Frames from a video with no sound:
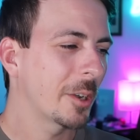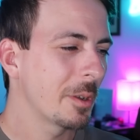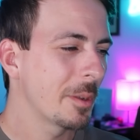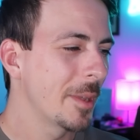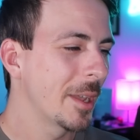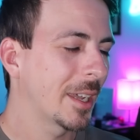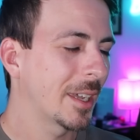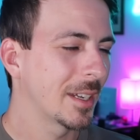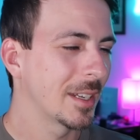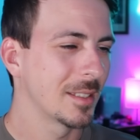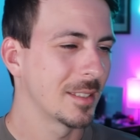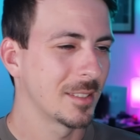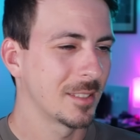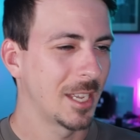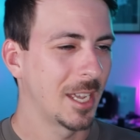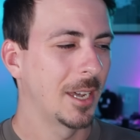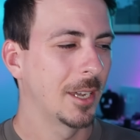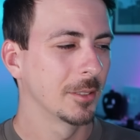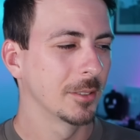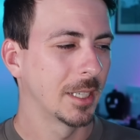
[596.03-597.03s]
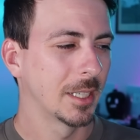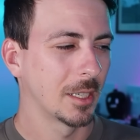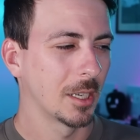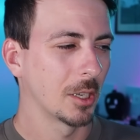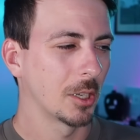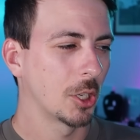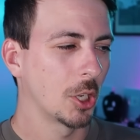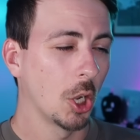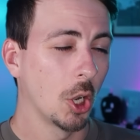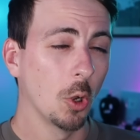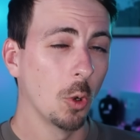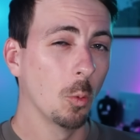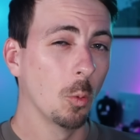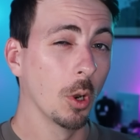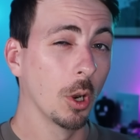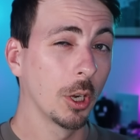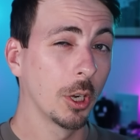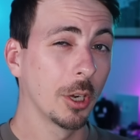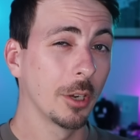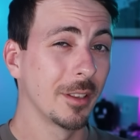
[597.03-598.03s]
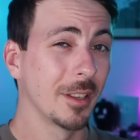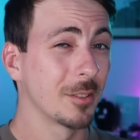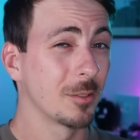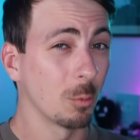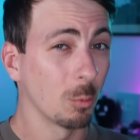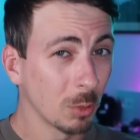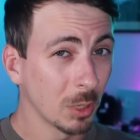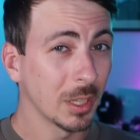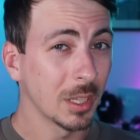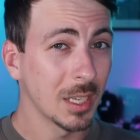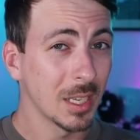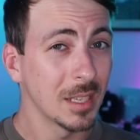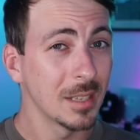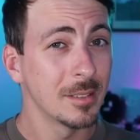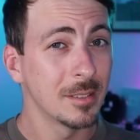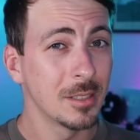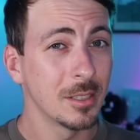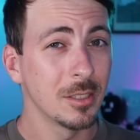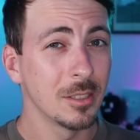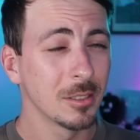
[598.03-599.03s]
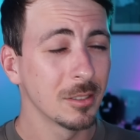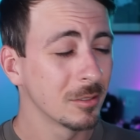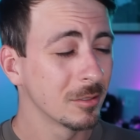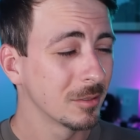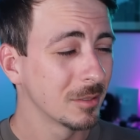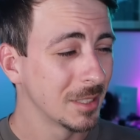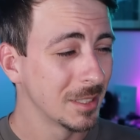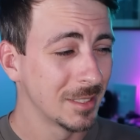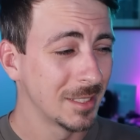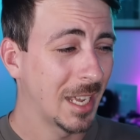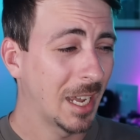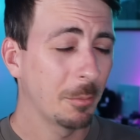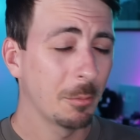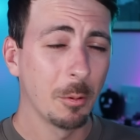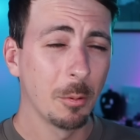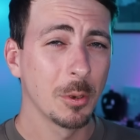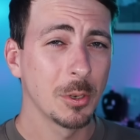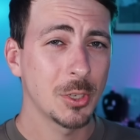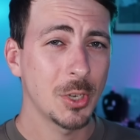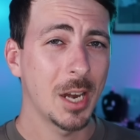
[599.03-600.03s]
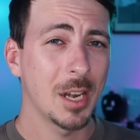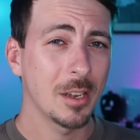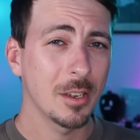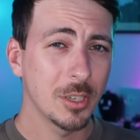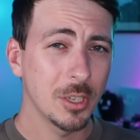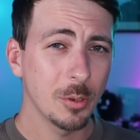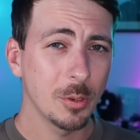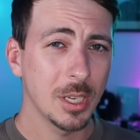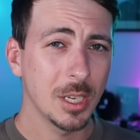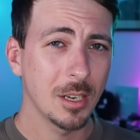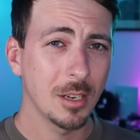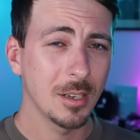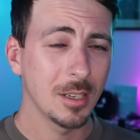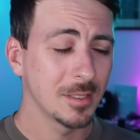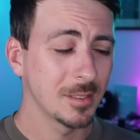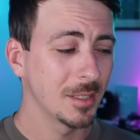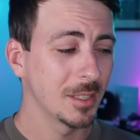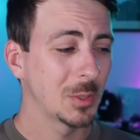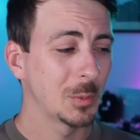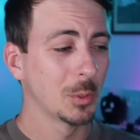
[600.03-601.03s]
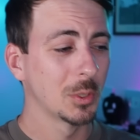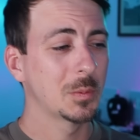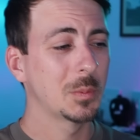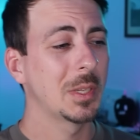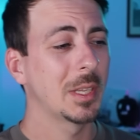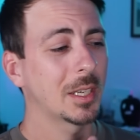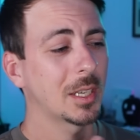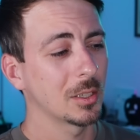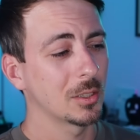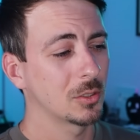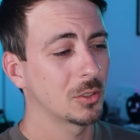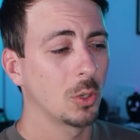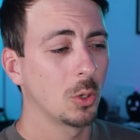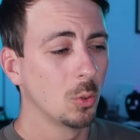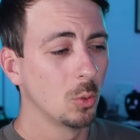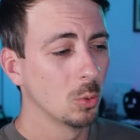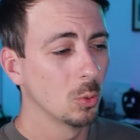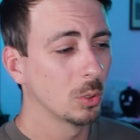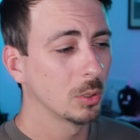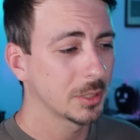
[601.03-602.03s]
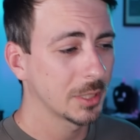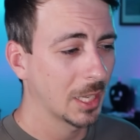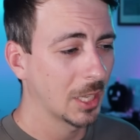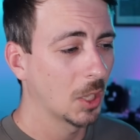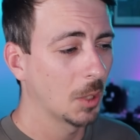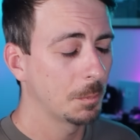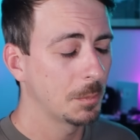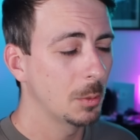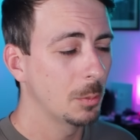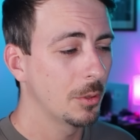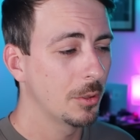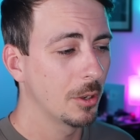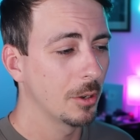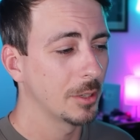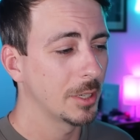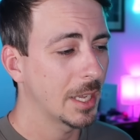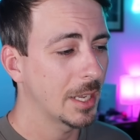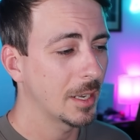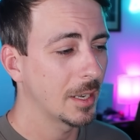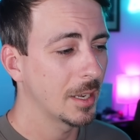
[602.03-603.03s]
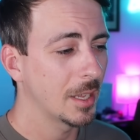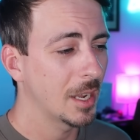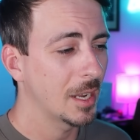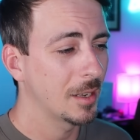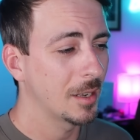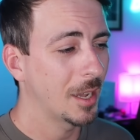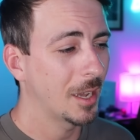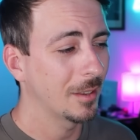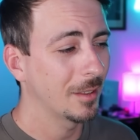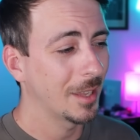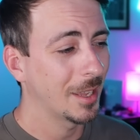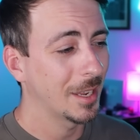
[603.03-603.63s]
are we making it sound like a coworker that's really into you? Is that what we're trying to do here? Isn't this supposed to be like a tool to help you with your day-to-day? Not